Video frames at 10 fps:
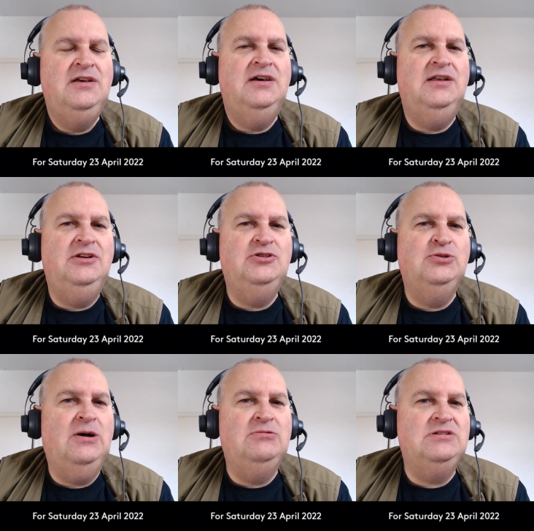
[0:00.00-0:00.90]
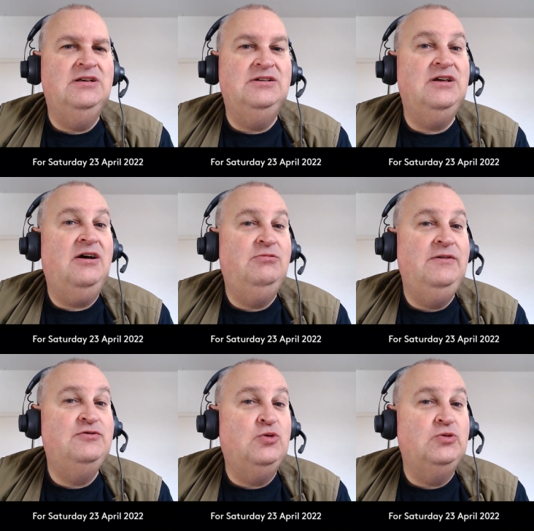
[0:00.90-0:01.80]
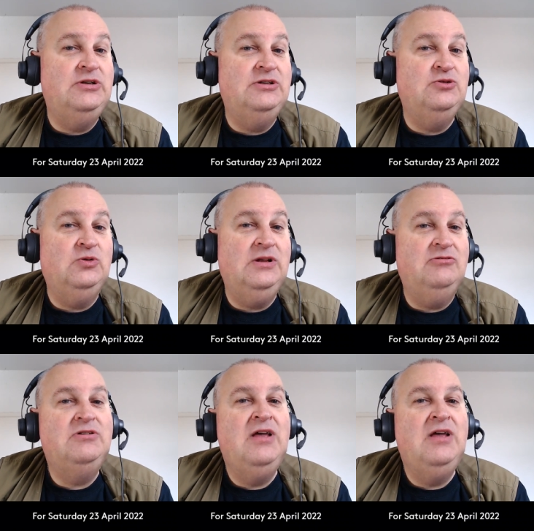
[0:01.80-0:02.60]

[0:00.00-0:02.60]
And then two hours later, we've sorted it all out.